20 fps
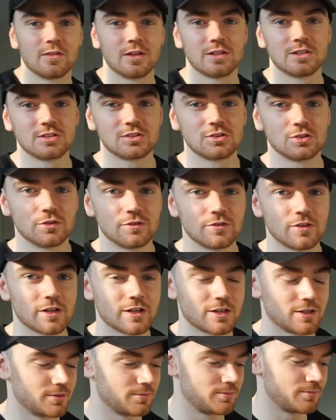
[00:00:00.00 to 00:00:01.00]
This is sort of
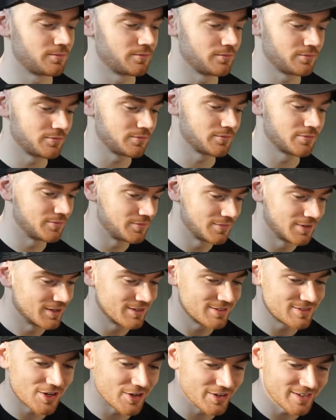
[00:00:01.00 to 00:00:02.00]
like
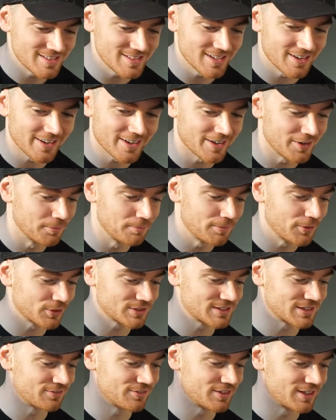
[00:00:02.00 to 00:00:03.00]
turned into like an
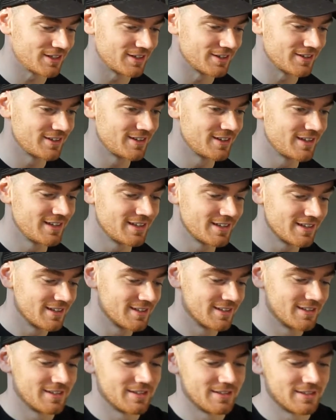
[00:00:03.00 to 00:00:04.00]
unboxing video.
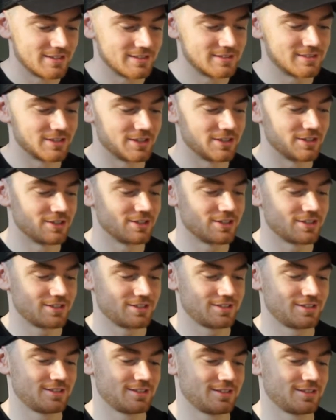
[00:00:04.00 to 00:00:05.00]
So
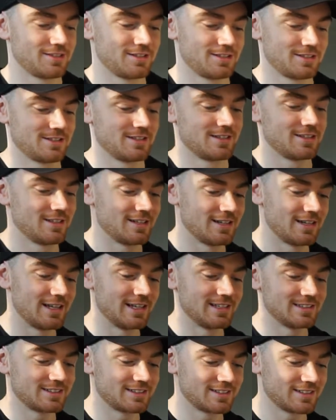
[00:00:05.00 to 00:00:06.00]

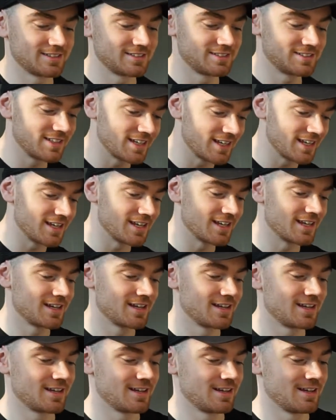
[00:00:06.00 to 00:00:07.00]
let's see
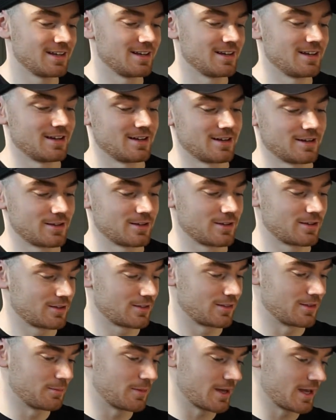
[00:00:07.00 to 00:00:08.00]

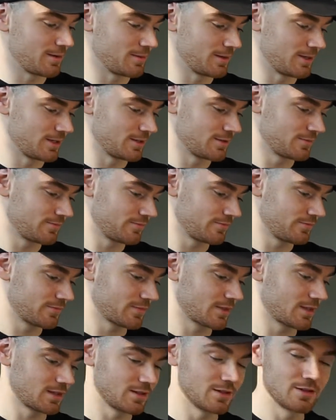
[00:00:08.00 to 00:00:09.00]
the baby.
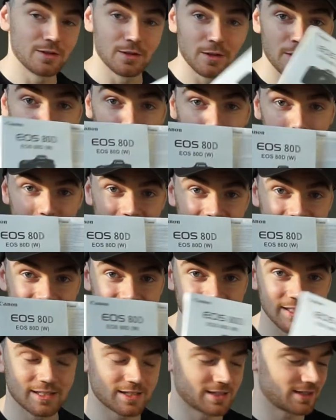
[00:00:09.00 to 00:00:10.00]

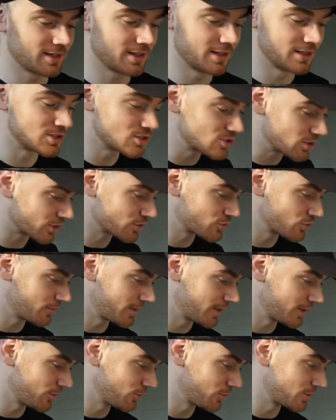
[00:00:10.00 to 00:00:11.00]
Basic instruction
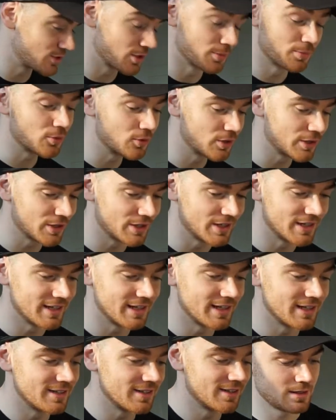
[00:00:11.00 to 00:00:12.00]
manual, which I'm probably going to
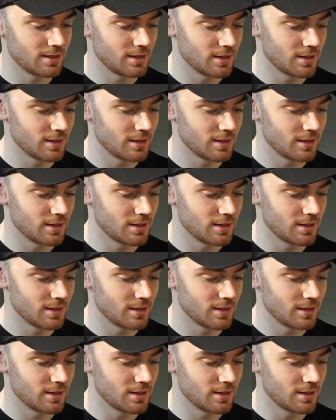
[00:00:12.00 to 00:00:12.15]
need.